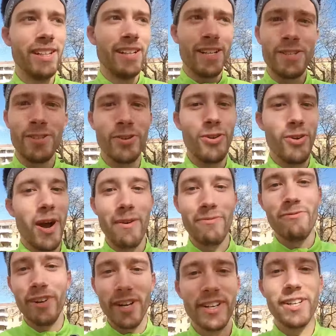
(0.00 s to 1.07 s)
So I'm
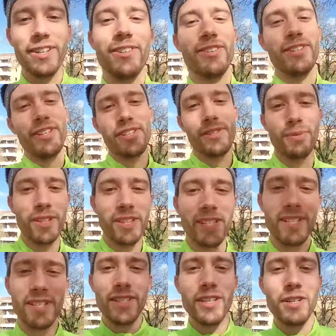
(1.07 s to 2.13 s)
very curious what this
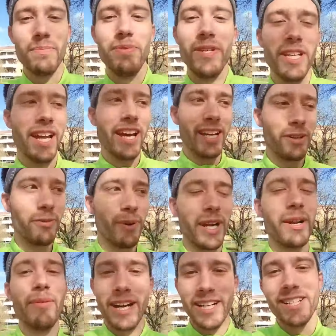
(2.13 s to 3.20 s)
is going to be like when I'm
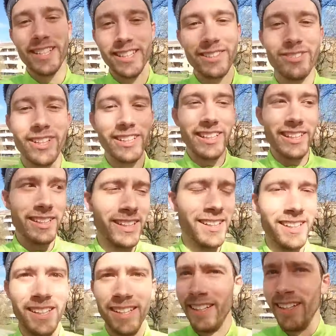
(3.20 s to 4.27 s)
actually running.
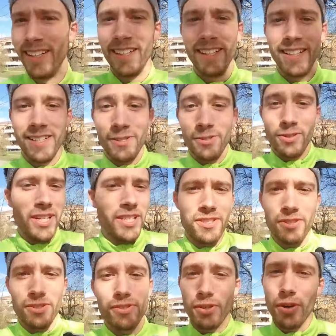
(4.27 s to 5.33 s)
So let's
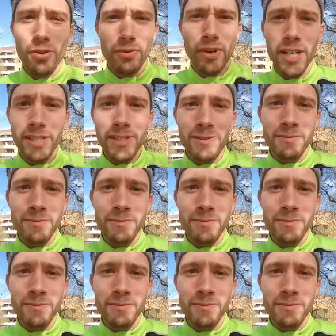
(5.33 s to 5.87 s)
just go, right?